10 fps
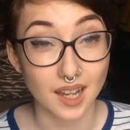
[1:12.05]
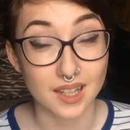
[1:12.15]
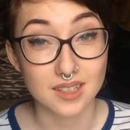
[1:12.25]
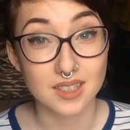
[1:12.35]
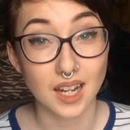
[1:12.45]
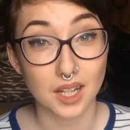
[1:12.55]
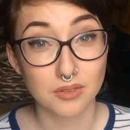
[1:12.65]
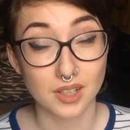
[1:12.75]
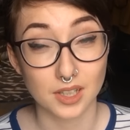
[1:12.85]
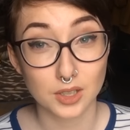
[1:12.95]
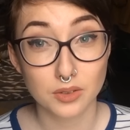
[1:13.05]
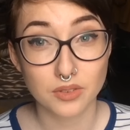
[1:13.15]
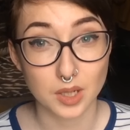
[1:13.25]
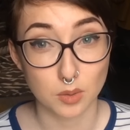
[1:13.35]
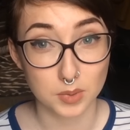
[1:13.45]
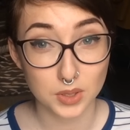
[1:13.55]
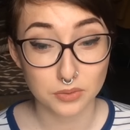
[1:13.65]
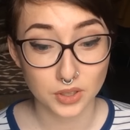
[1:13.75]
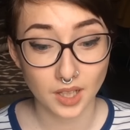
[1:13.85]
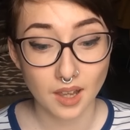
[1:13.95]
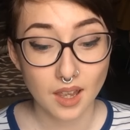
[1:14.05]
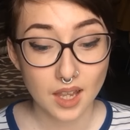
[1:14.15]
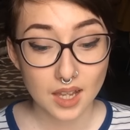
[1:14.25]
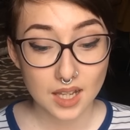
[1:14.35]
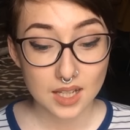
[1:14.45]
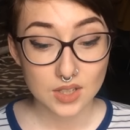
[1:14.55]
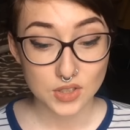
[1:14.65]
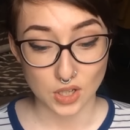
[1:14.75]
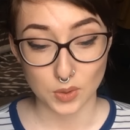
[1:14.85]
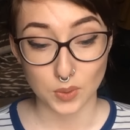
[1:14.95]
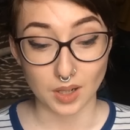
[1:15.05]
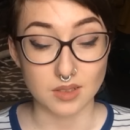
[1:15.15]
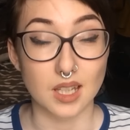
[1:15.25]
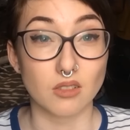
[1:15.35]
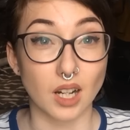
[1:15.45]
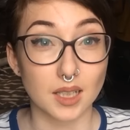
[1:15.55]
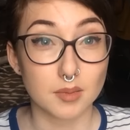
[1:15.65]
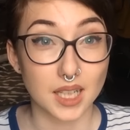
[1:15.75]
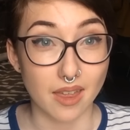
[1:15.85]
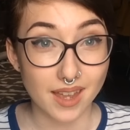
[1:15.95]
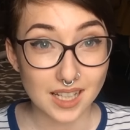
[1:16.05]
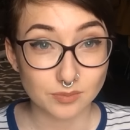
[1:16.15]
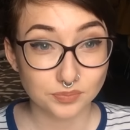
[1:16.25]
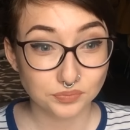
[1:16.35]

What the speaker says: and I fell in love, they were beautiful. So I was like, right, I'm gonna get that.